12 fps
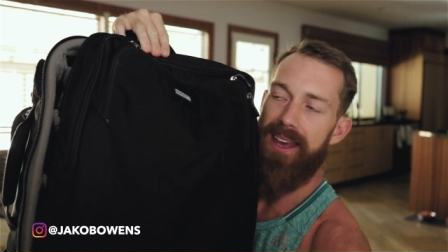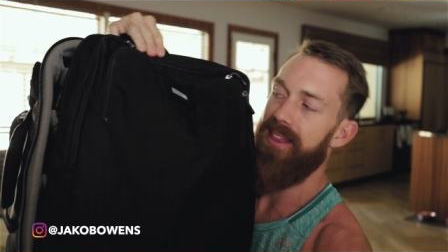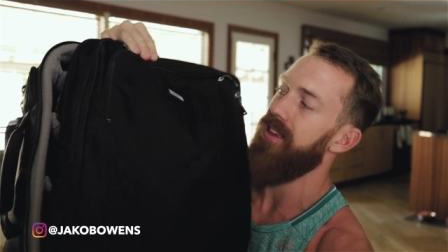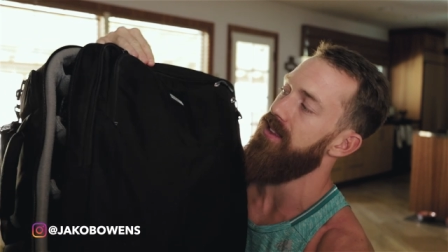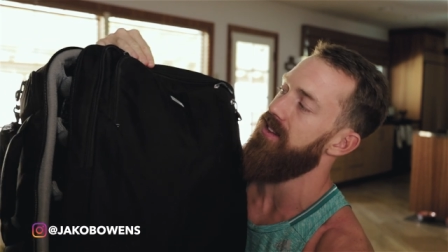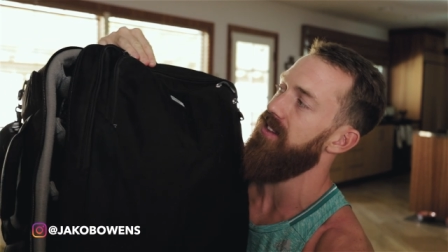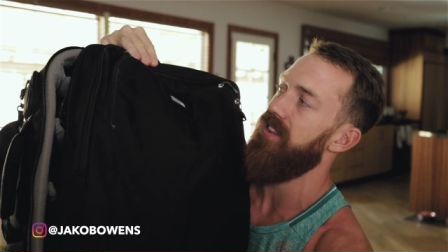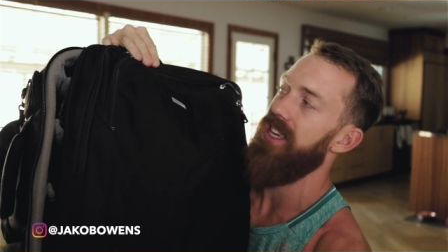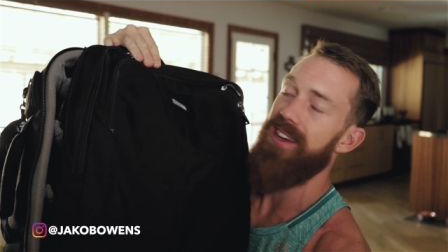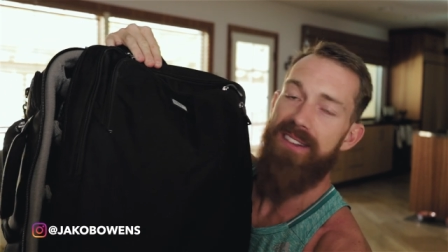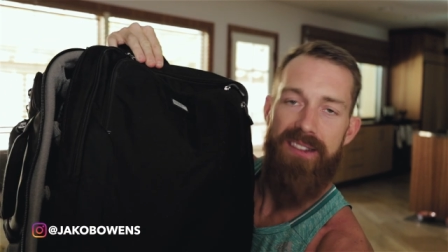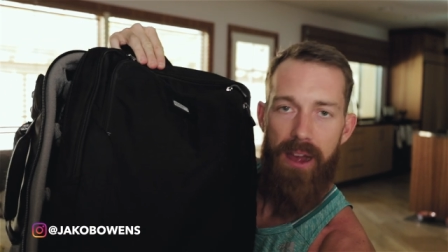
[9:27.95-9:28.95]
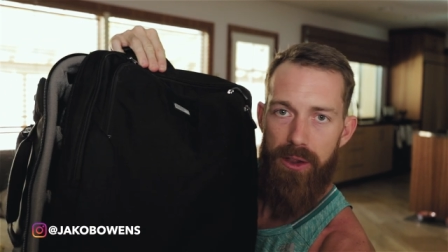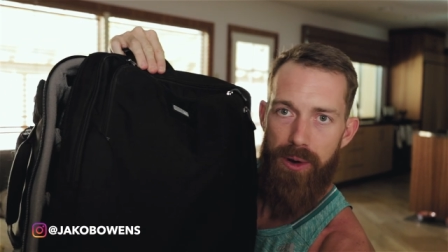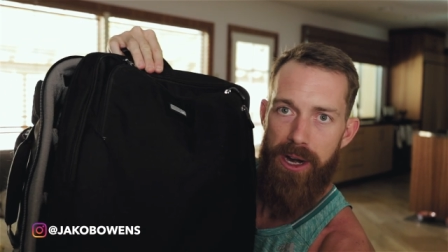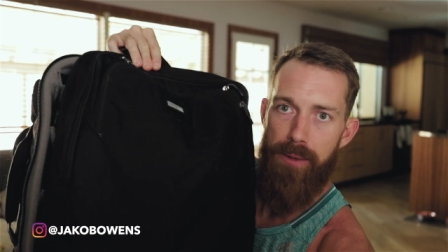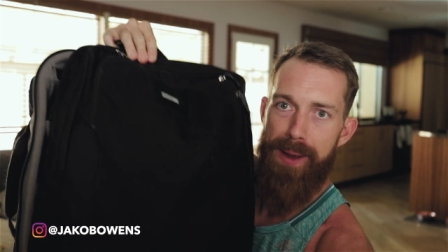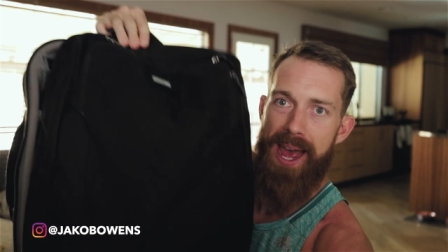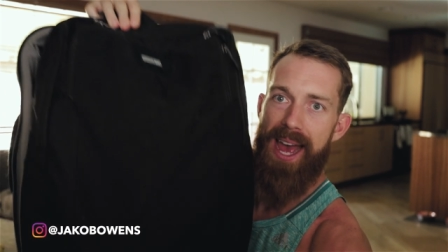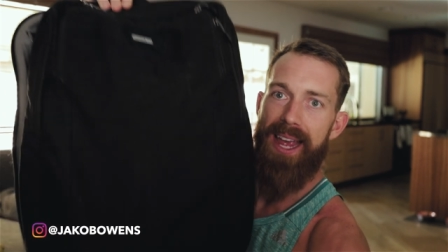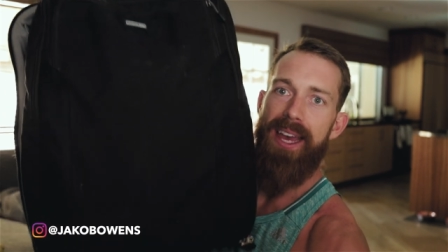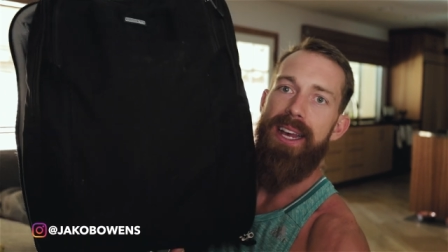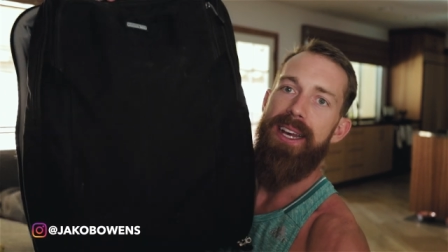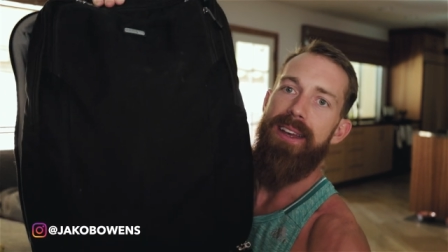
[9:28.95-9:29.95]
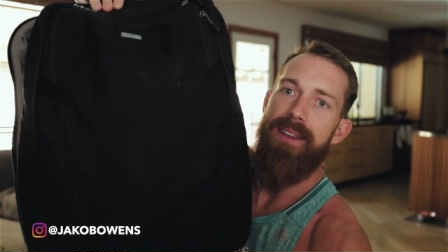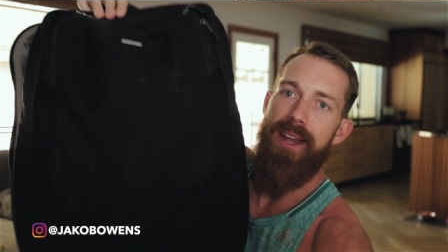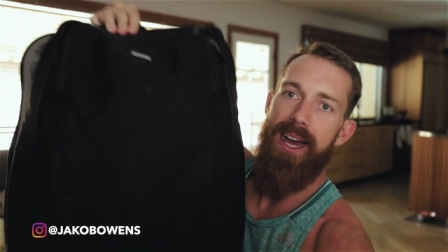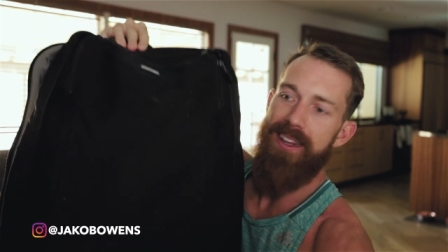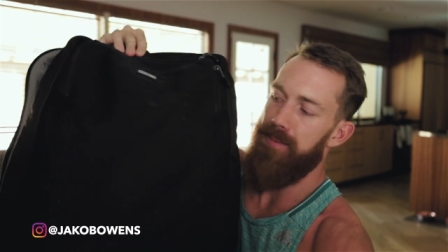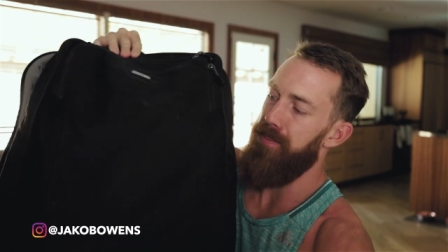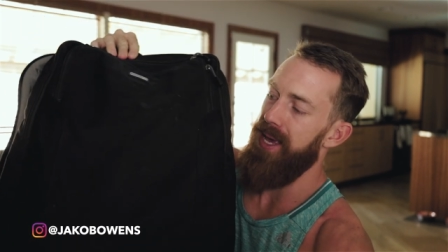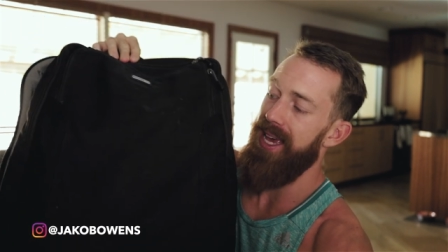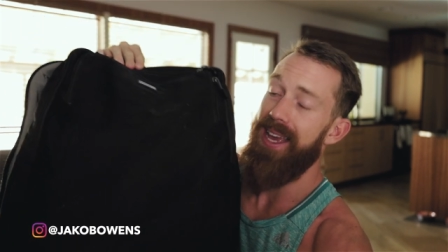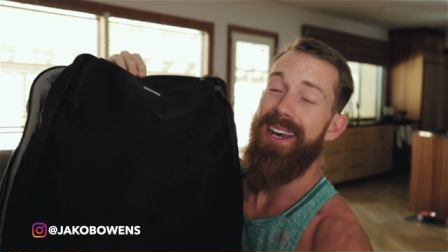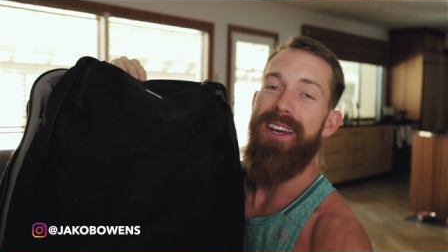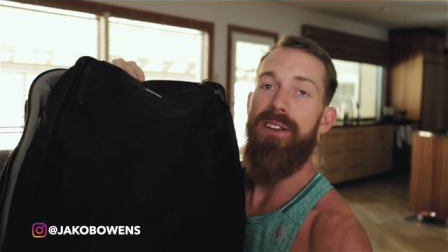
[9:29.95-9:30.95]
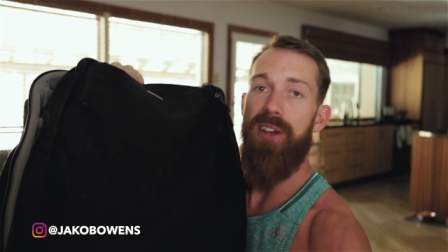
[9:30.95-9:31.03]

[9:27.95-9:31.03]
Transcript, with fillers: I think this is the accelerator bag nice, big,